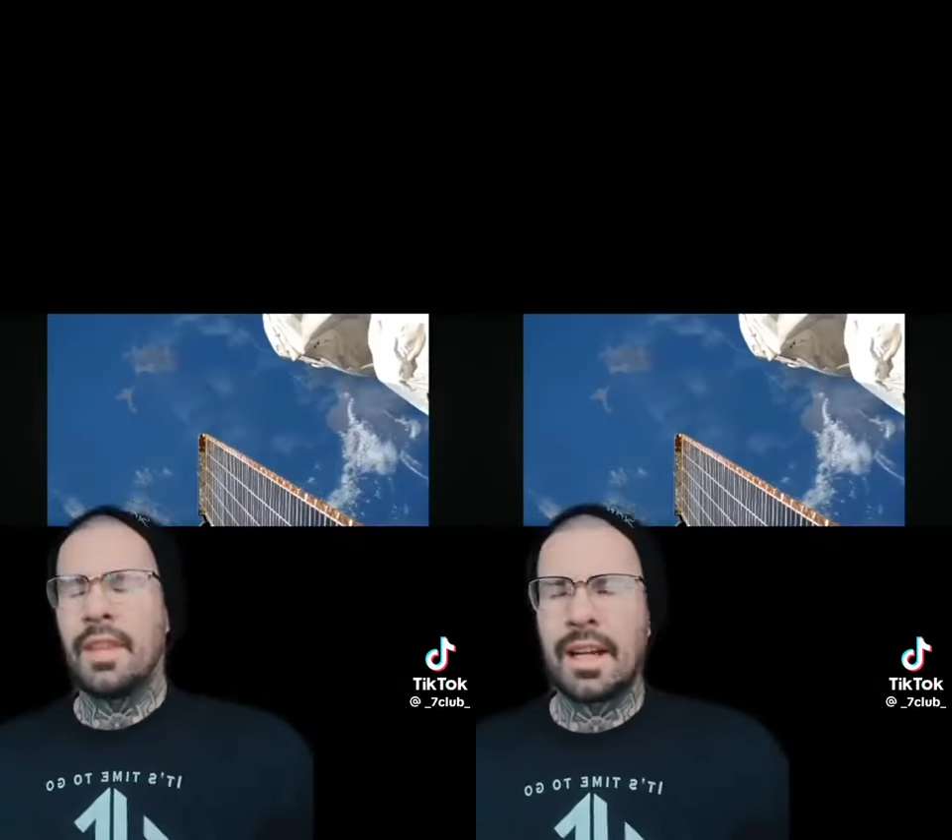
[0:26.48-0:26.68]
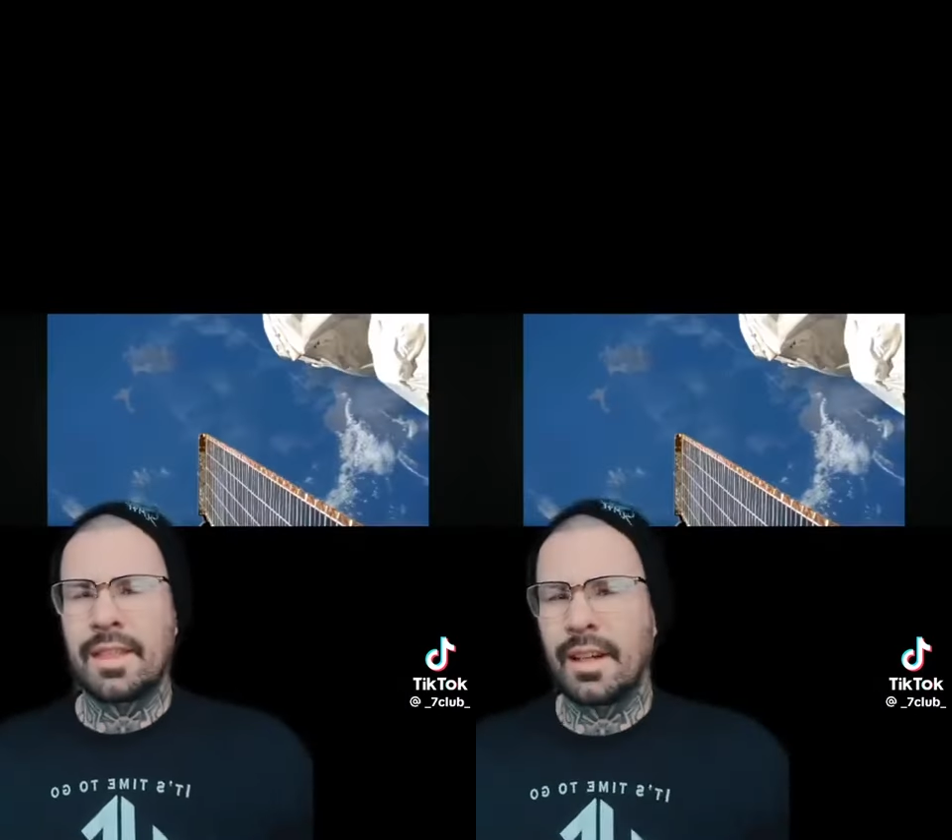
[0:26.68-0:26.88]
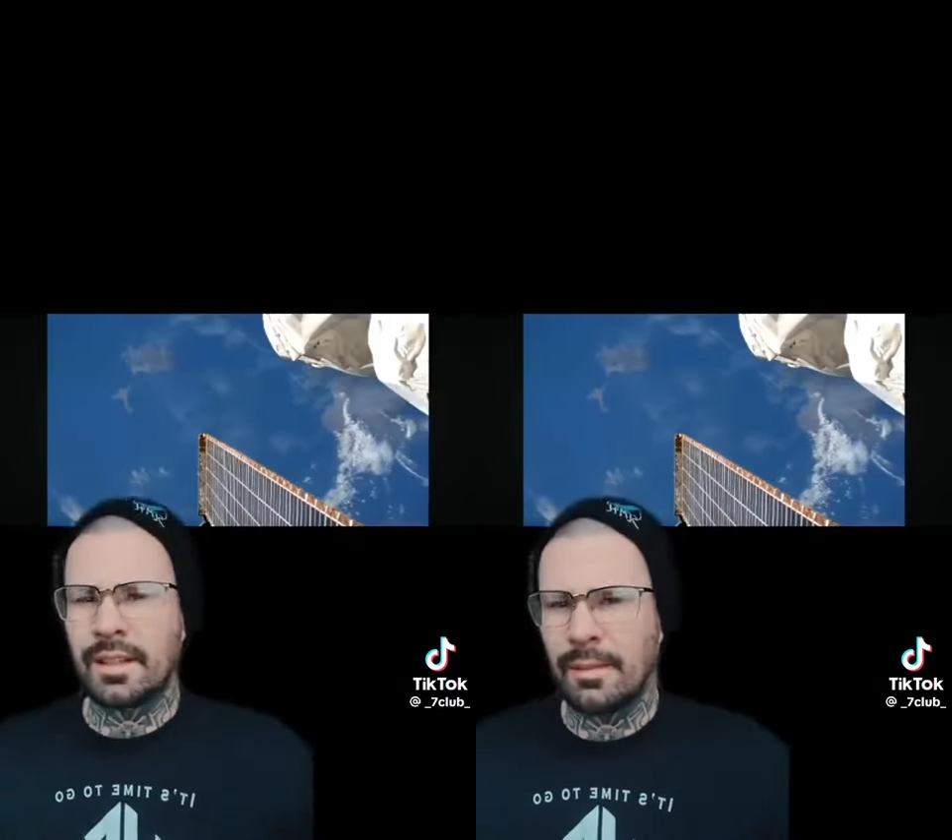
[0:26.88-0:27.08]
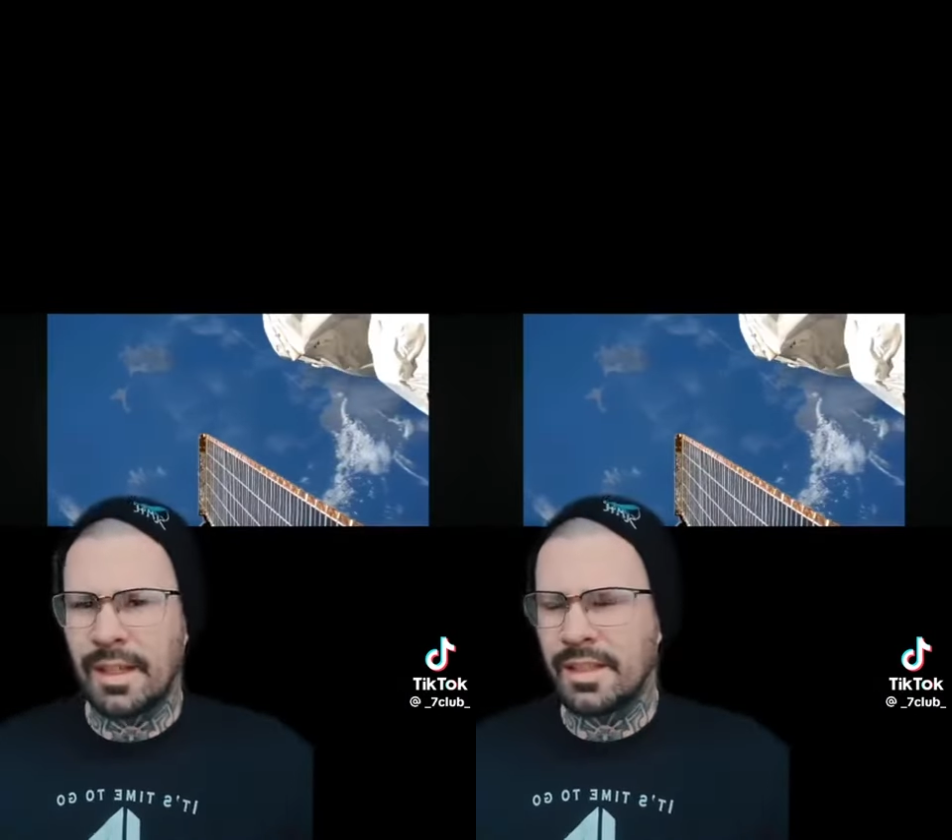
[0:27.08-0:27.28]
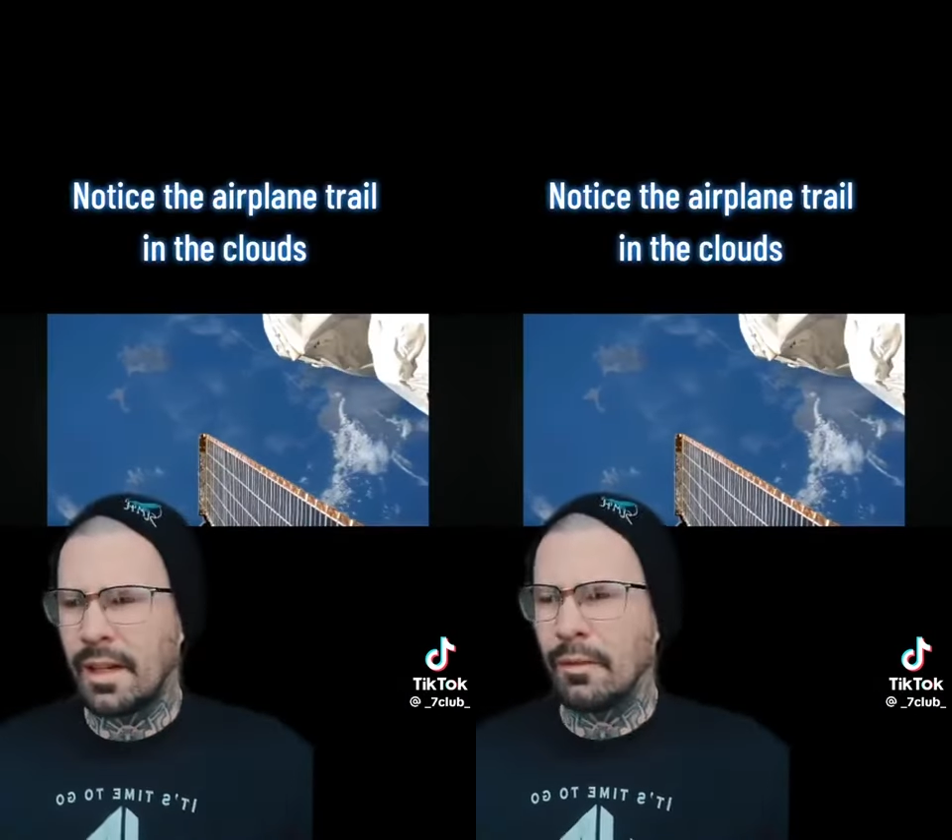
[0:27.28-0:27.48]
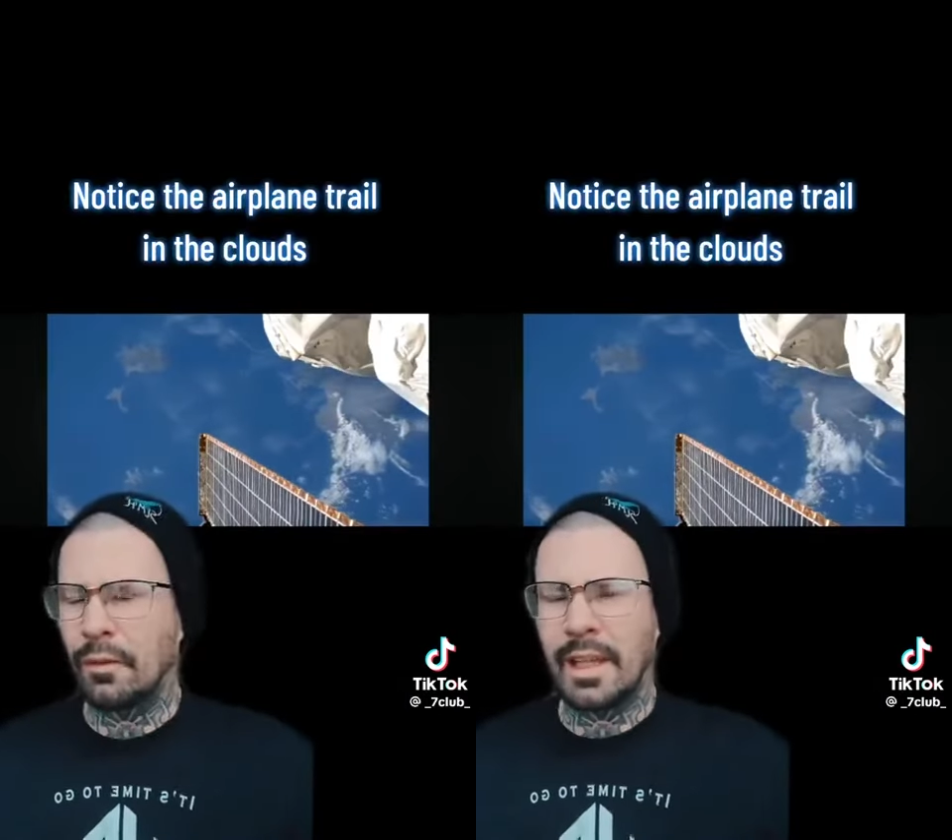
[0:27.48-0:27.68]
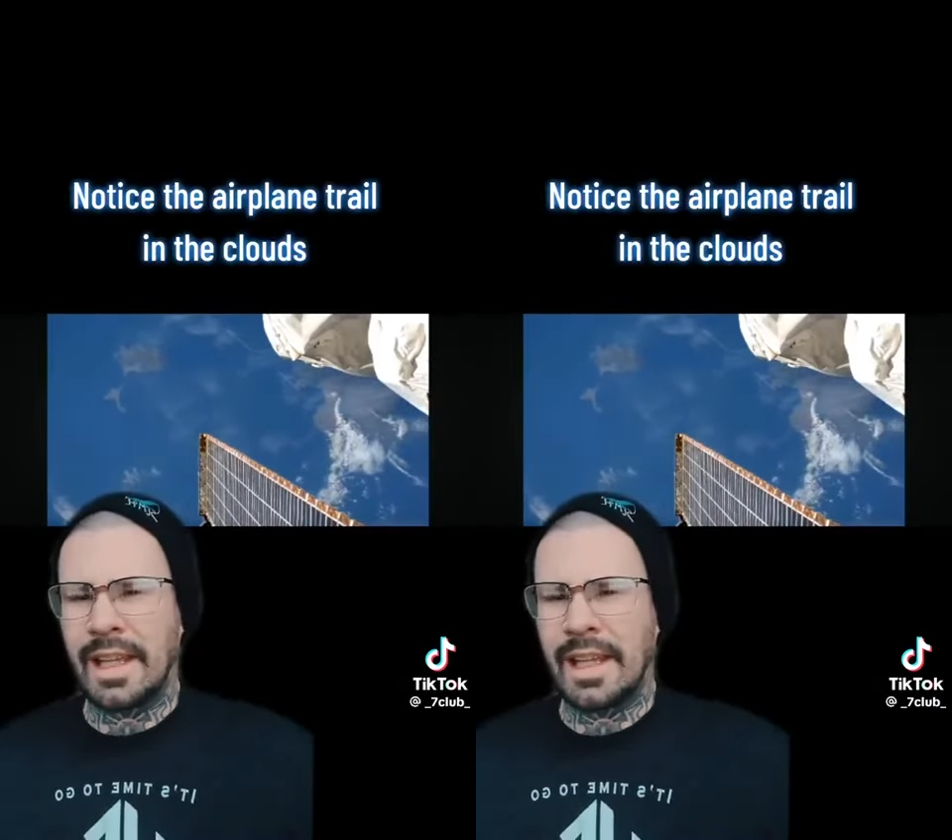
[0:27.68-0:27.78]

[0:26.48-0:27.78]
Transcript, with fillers: Then I thought to myself, well,